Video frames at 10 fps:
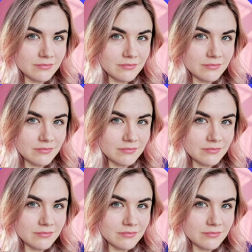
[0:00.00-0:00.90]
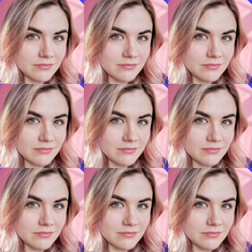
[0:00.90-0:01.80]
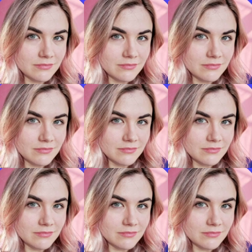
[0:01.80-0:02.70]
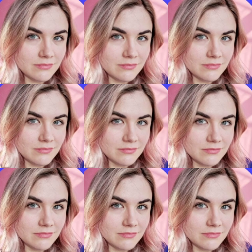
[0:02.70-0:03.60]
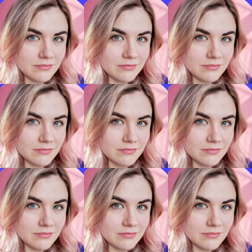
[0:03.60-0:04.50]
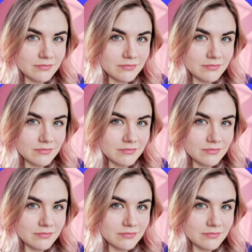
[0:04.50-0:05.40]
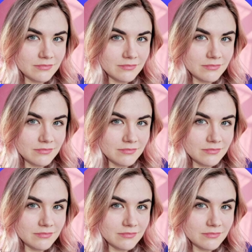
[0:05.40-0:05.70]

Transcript: [no speech]